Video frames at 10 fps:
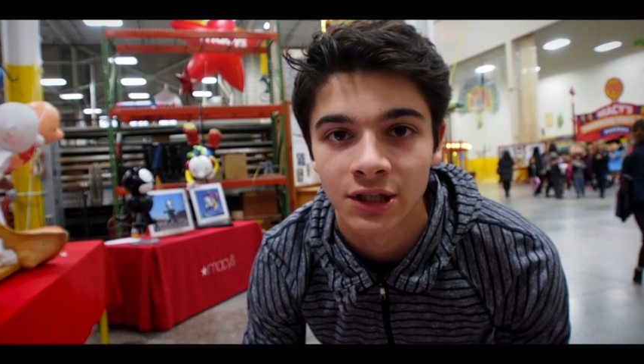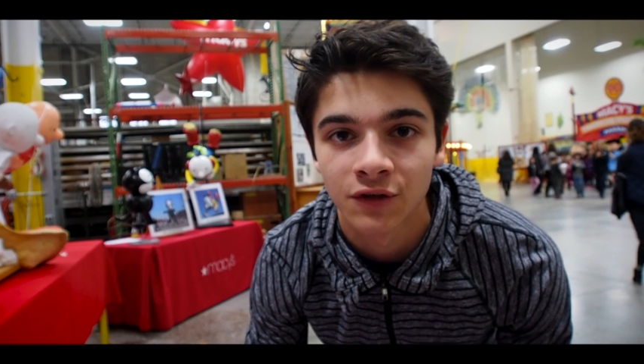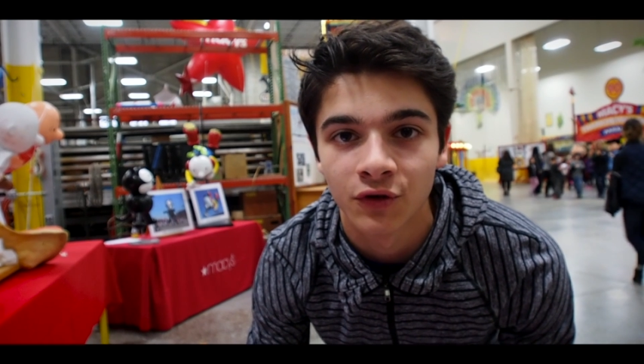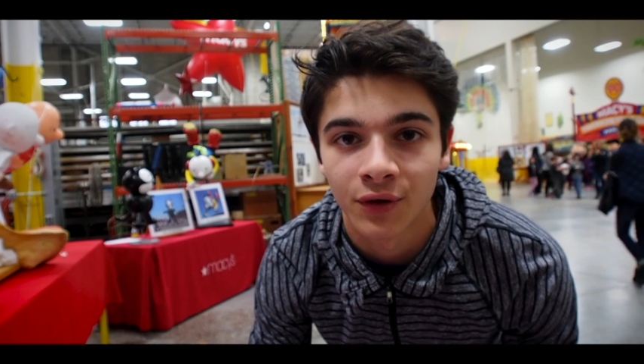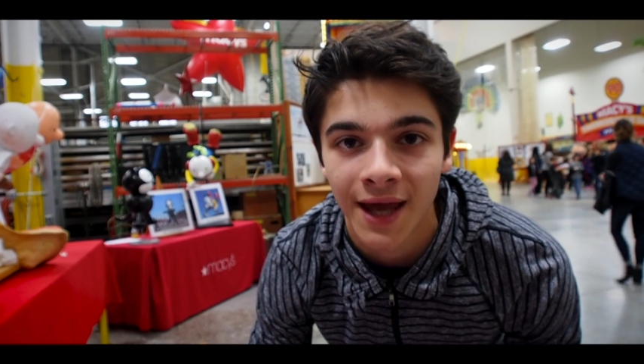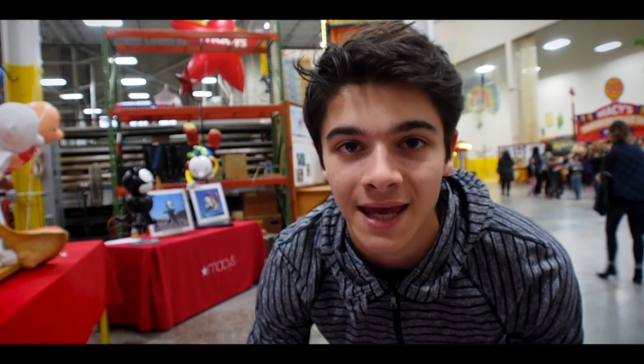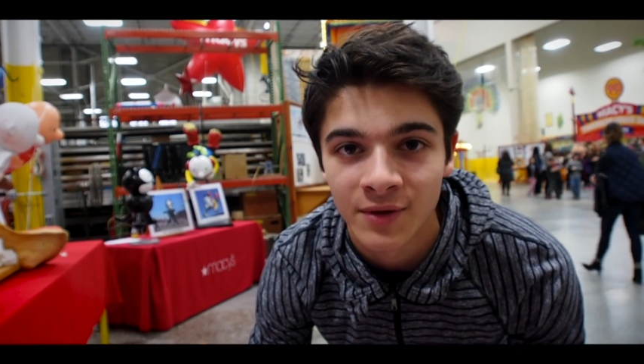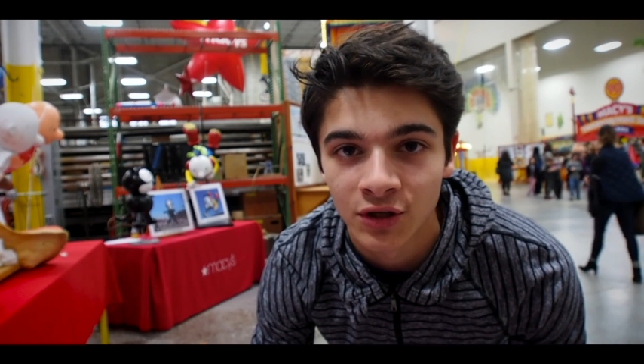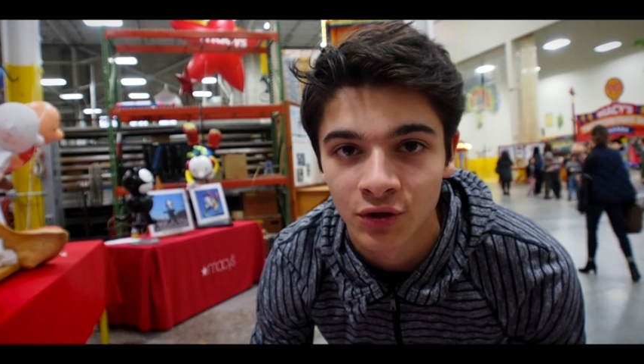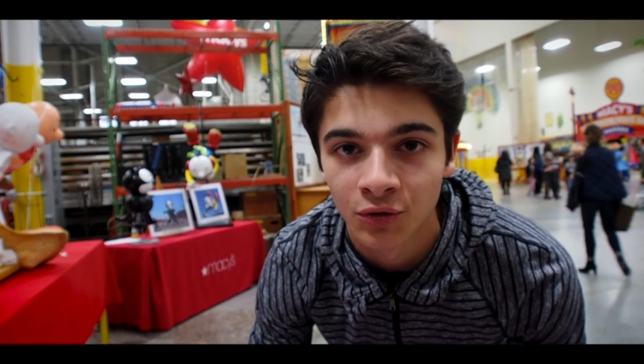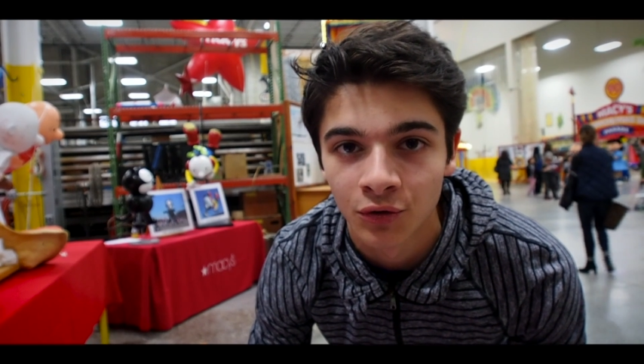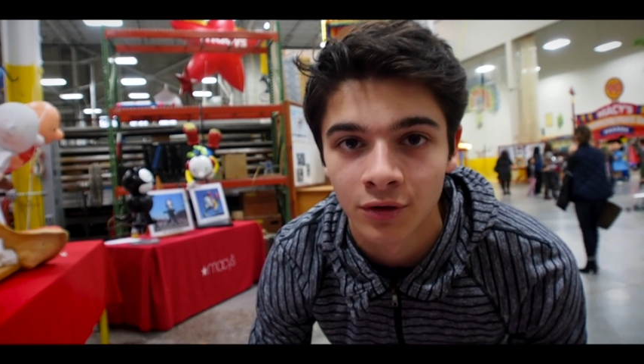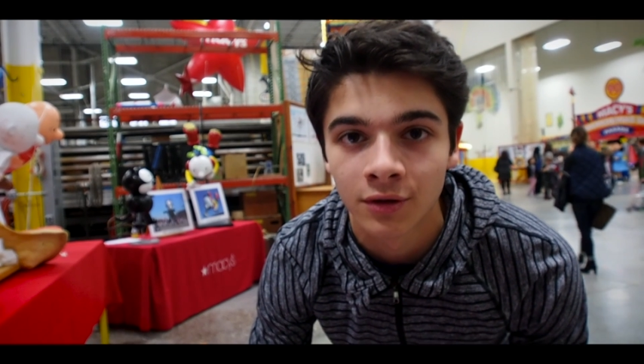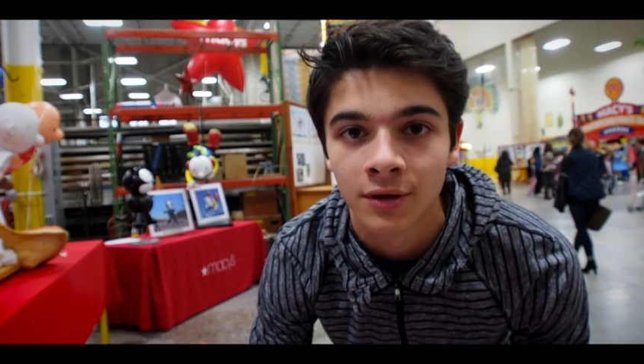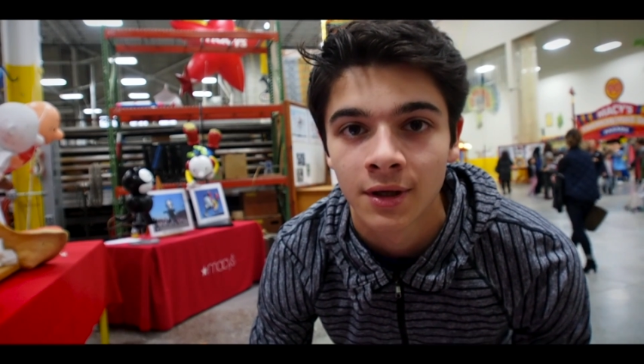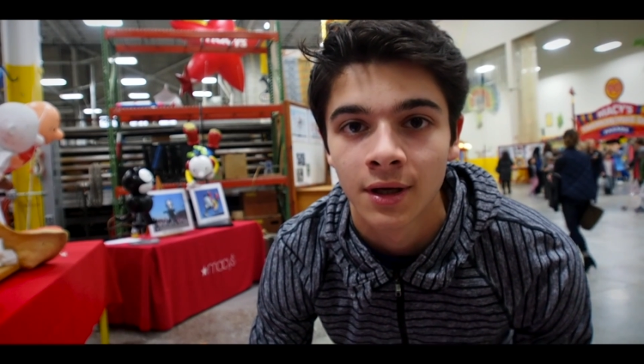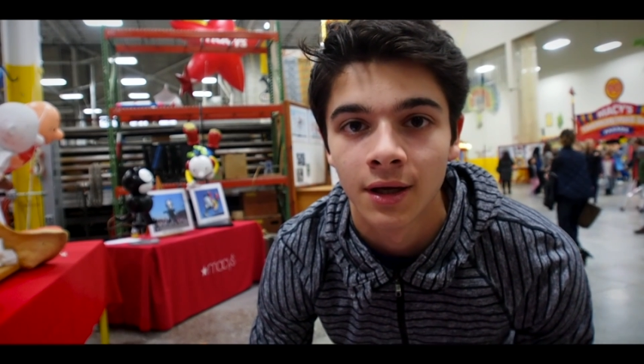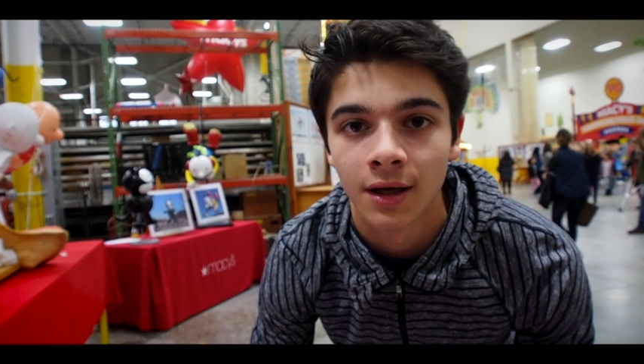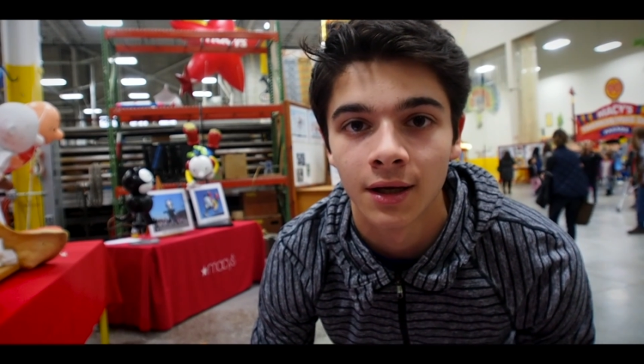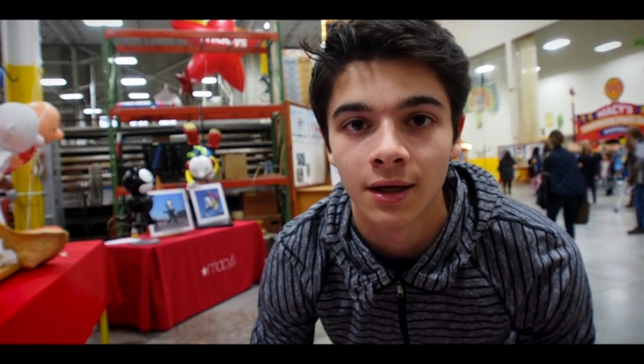interviewing Amy Kuehl.
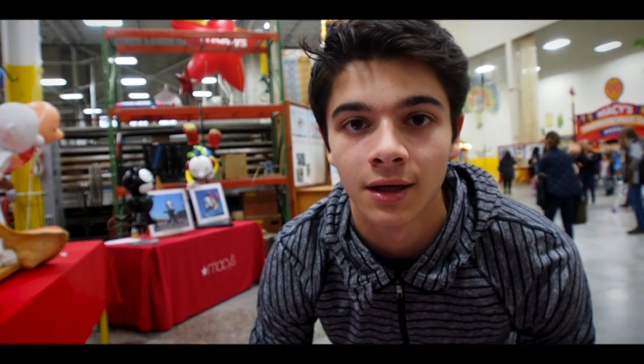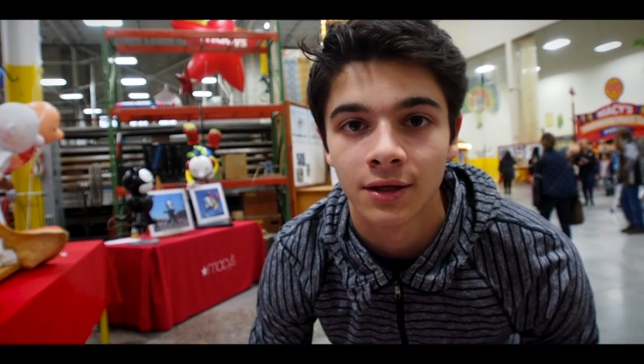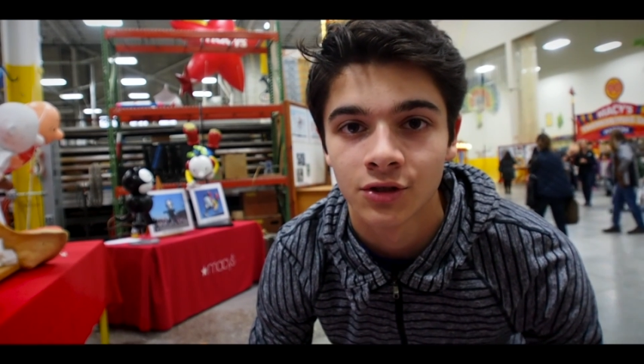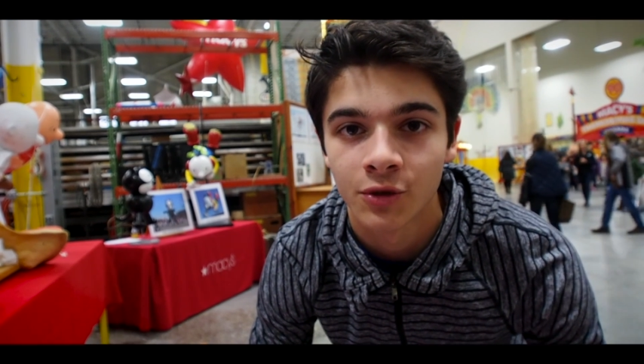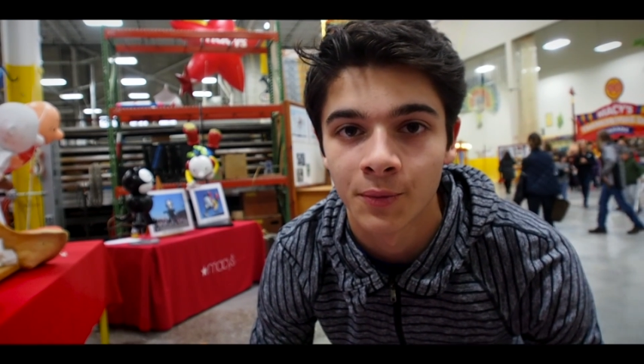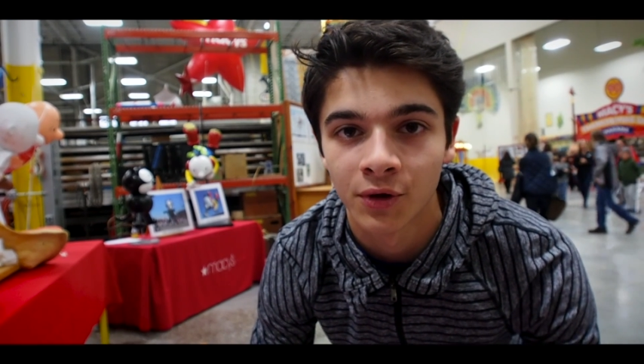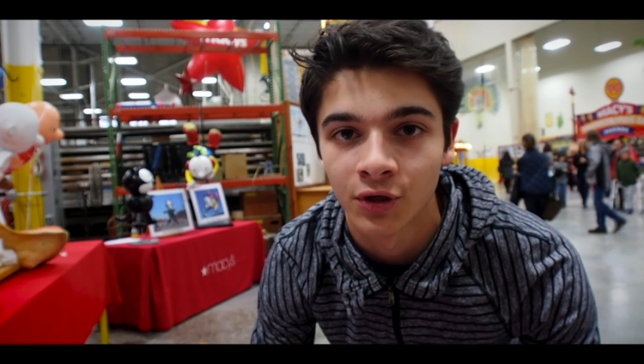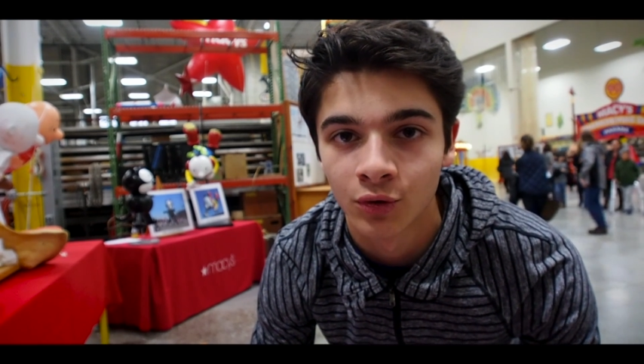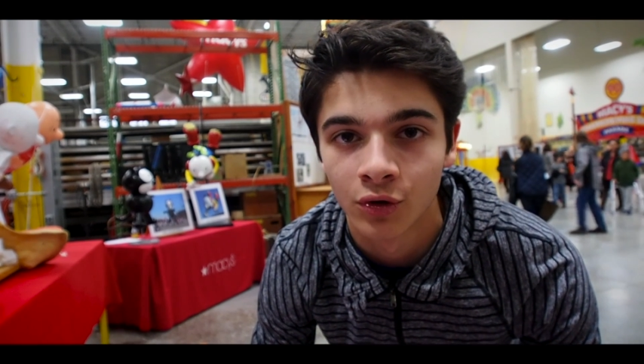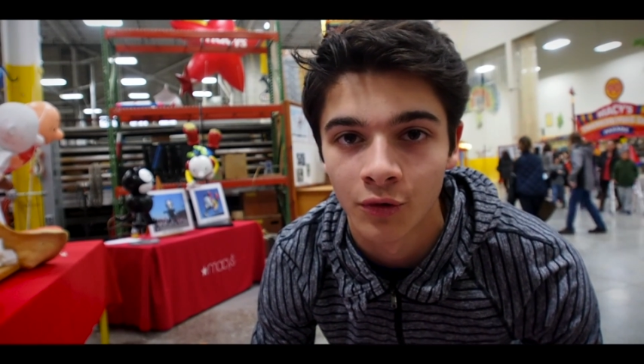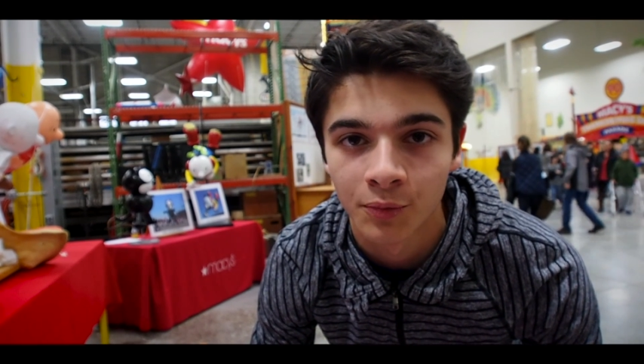Uh, should be pretty cool.